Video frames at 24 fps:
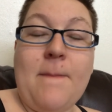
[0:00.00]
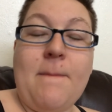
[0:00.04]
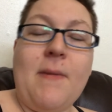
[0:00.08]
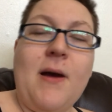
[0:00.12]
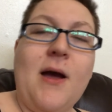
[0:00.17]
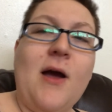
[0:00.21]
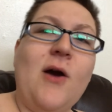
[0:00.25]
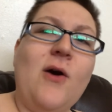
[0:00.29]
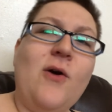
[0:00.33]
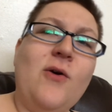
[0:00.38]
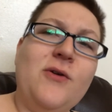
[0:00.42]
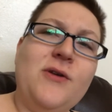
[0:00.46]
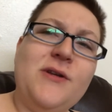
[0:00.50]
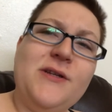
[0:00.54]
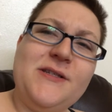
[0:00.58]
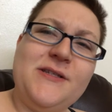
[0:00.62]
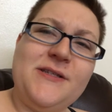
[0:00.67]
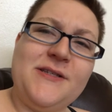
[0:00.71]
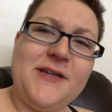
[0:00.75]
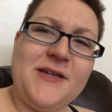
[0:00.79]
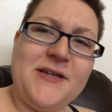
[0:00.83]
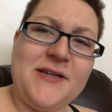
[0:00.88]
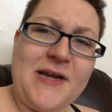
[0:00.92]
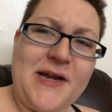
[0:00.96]
My
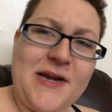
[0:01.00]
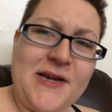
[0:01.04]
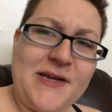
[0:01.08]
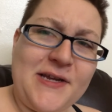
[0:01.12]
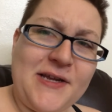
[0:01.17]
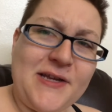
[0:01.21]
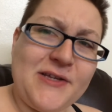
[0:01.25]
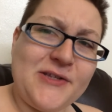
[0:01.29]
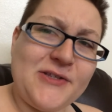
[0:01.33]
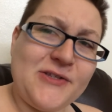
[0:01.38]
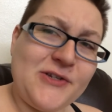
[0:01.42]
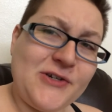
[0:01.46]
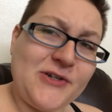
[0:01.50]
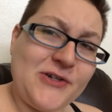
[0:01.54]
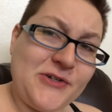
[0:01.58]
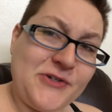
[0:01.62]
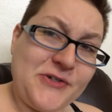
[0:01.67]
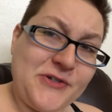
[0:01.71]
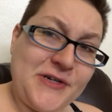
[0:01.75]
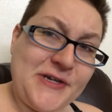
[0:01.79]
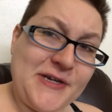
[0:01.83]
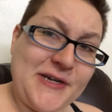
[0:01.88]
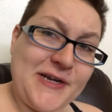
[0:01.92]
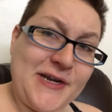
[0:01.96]
oldest son had to get
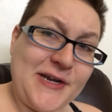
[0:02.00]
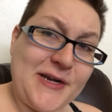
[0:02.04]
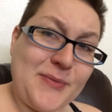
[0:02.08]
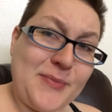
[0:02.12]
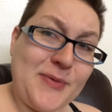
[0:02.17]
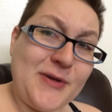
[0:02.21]
surgery to get